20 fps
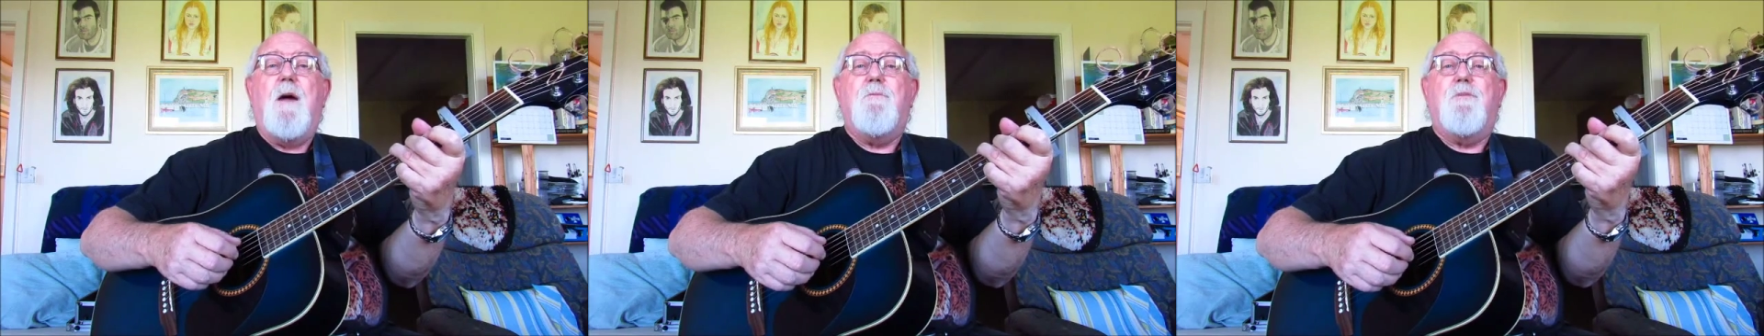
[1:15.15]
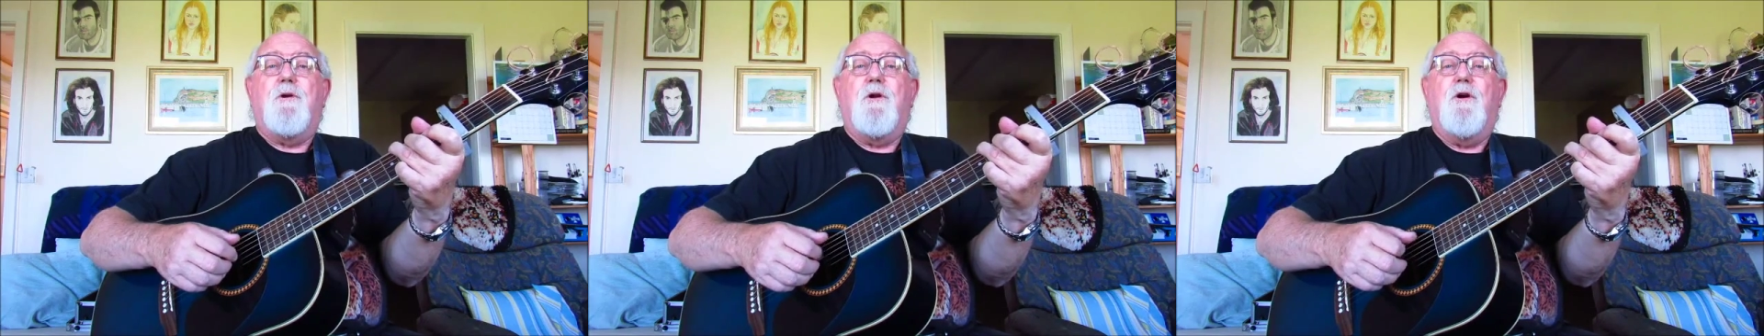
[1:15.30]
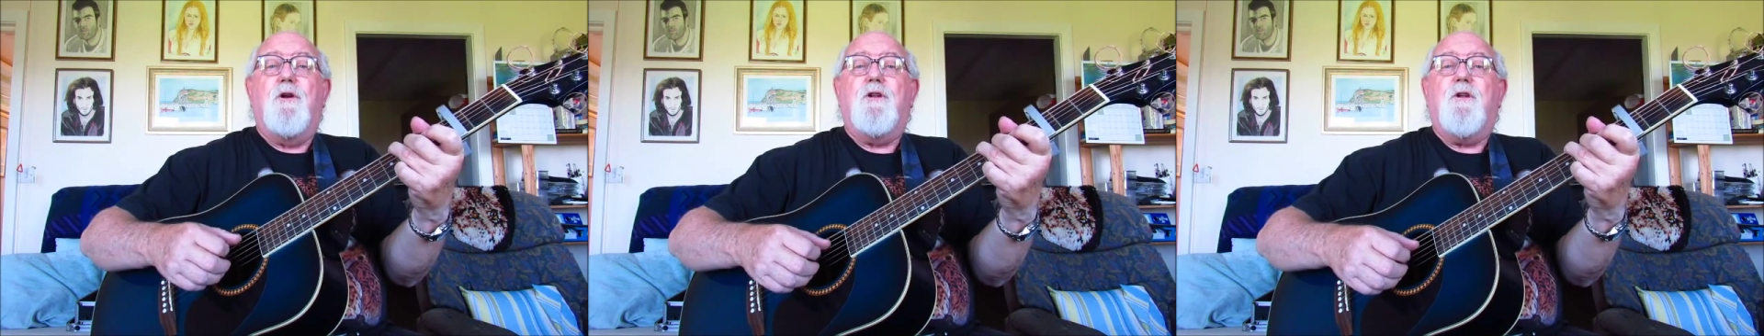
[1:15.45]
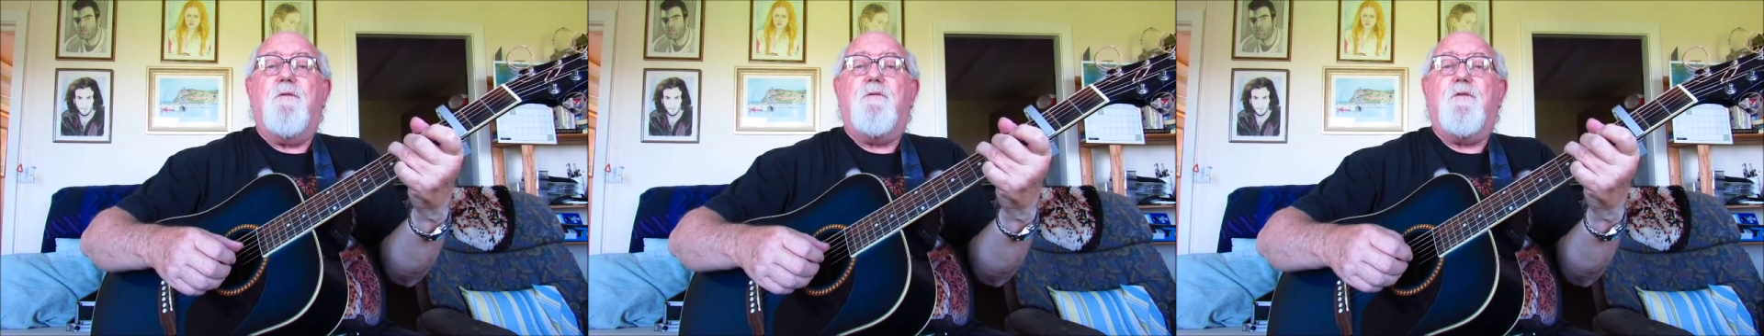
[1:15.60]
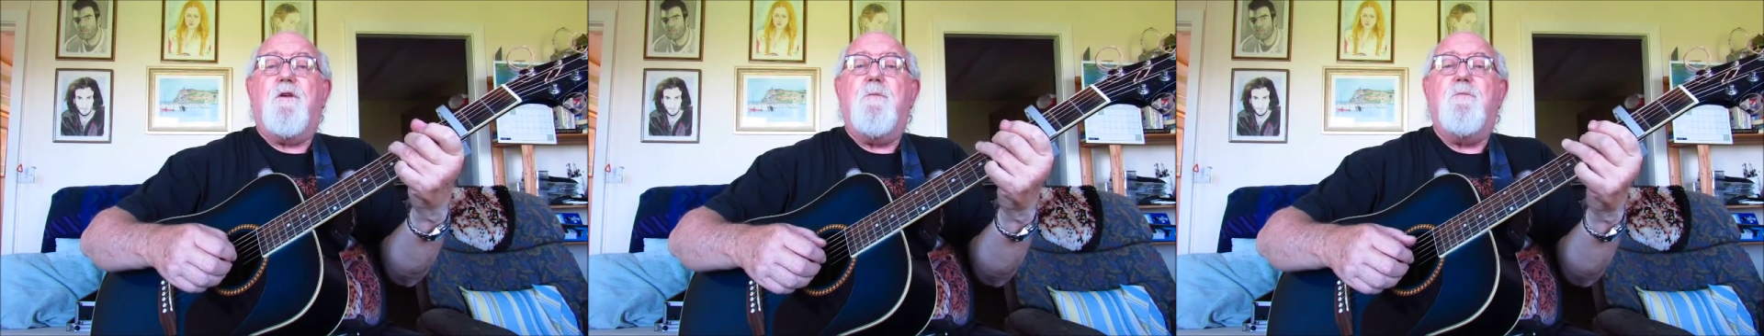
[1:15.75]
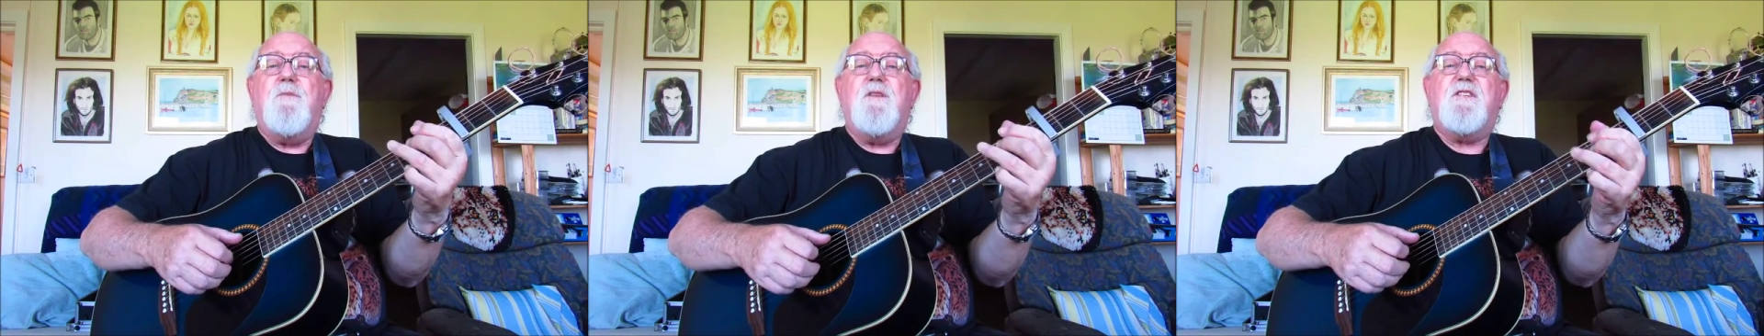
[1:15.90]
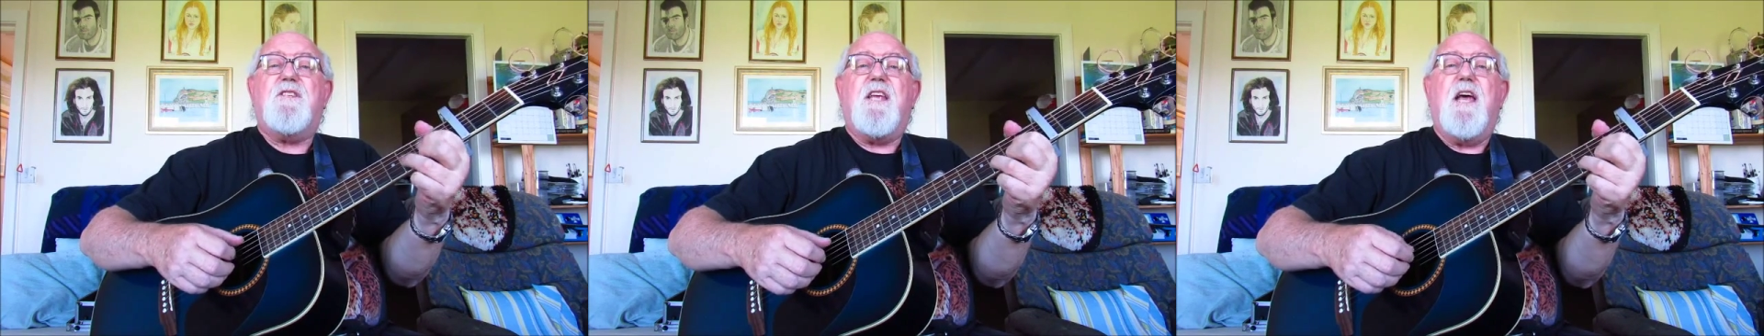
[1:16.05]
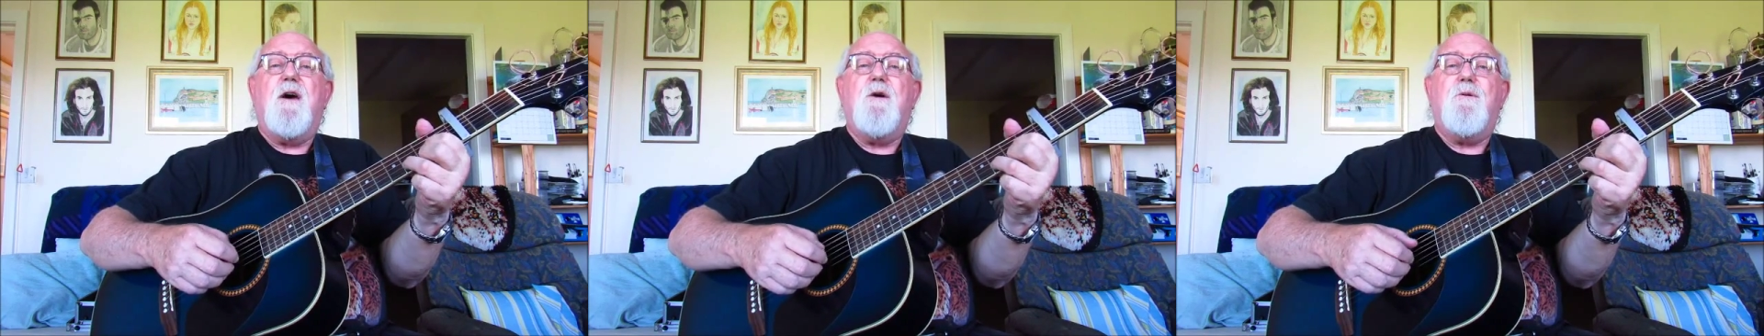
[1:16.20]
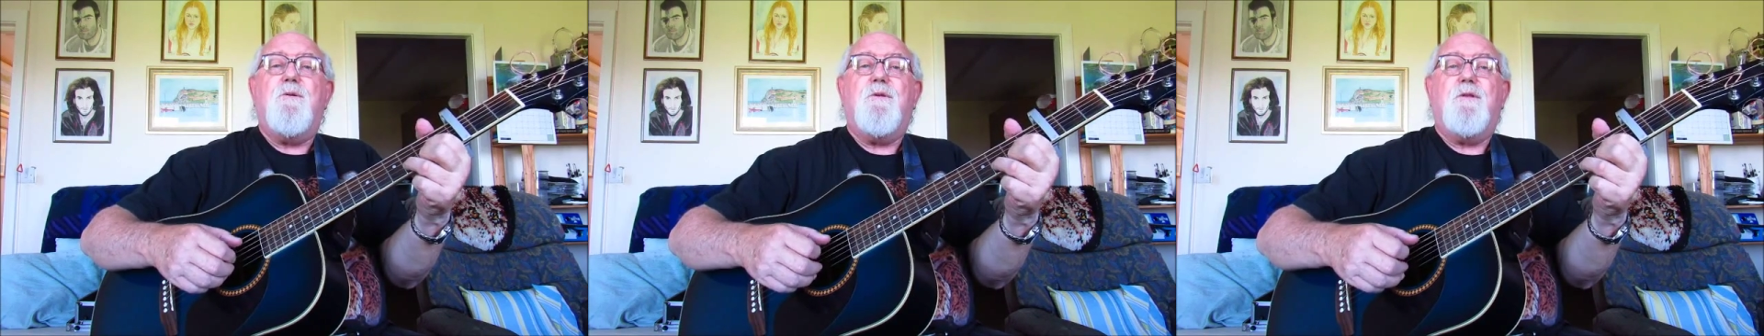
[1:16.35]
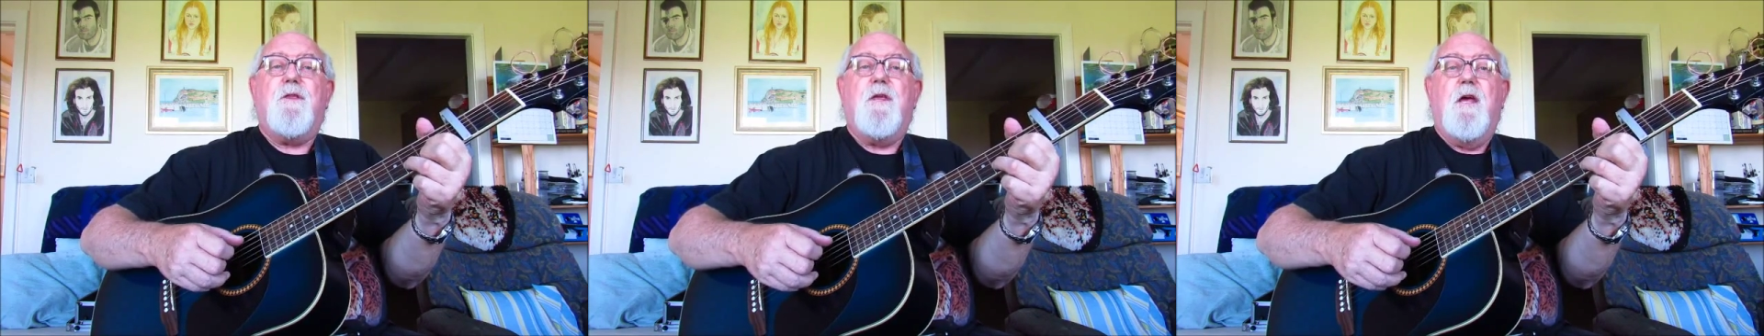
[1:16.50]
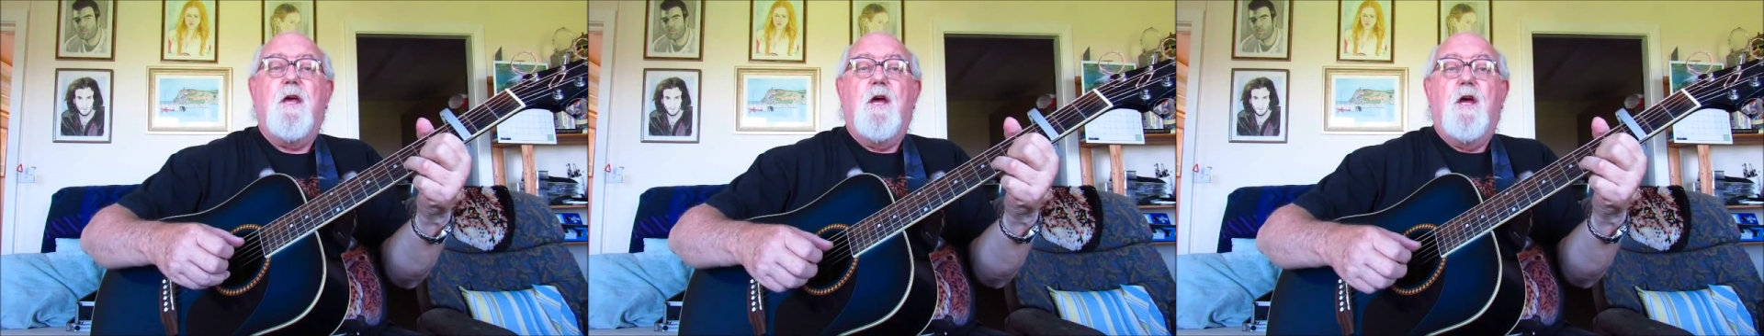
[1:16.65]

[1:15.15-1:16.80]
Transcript: I brought her from the south.